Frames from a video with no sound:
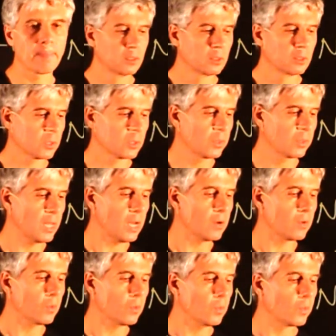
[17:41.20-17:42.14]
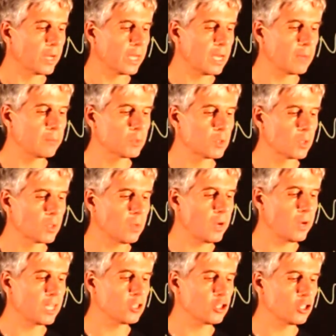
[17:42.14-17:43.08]
So now we come to the
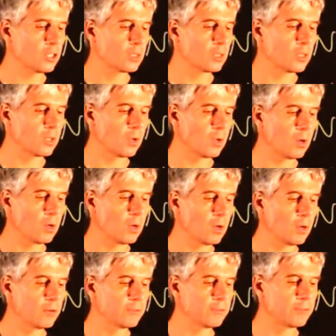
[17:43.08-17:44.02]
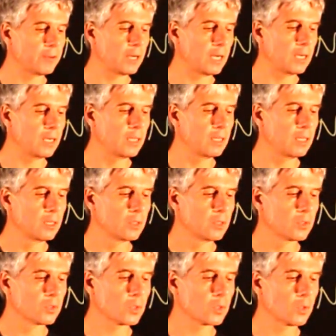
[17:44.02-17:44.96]
question of,
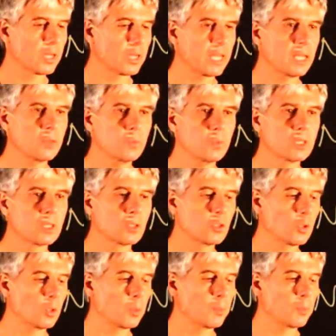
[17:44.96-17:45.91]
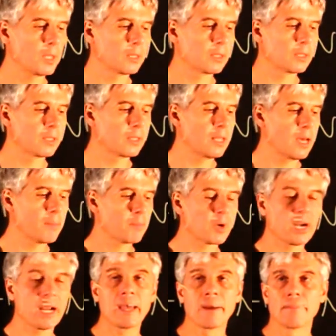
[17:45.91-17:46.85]
so can we determine the
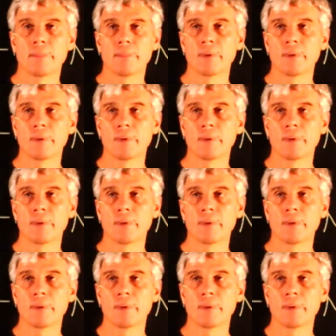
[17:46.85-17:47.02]
number m?